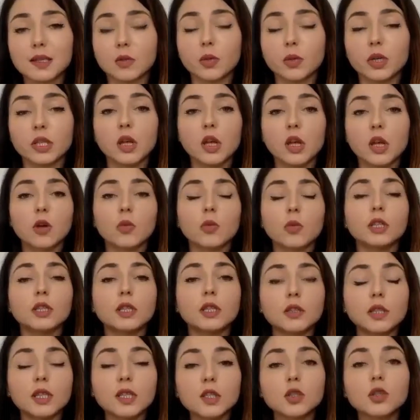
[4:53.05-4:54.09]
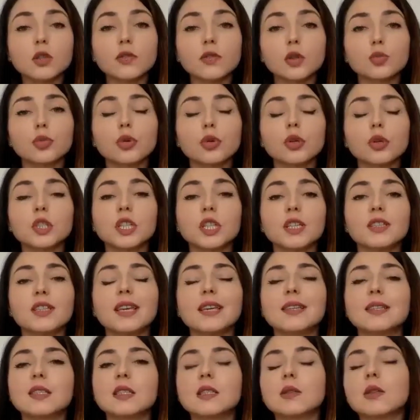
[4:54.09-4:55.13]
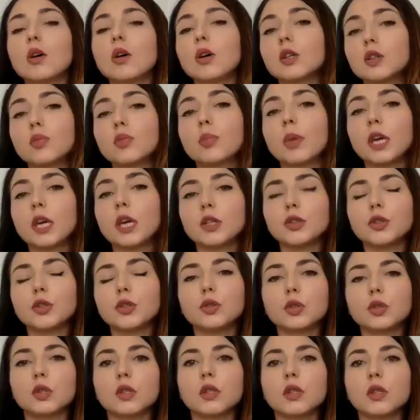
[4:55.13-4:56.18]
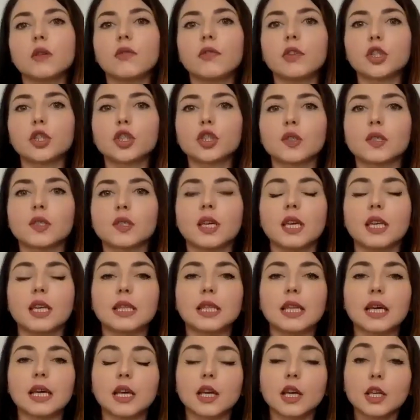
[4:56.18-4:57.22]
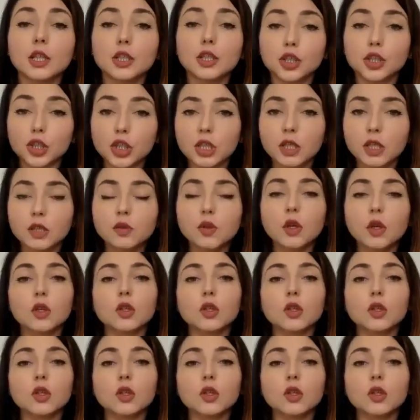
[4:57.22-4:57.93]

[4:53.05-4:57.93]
When the dystrophin protein is not made due to the deficiency in the gene,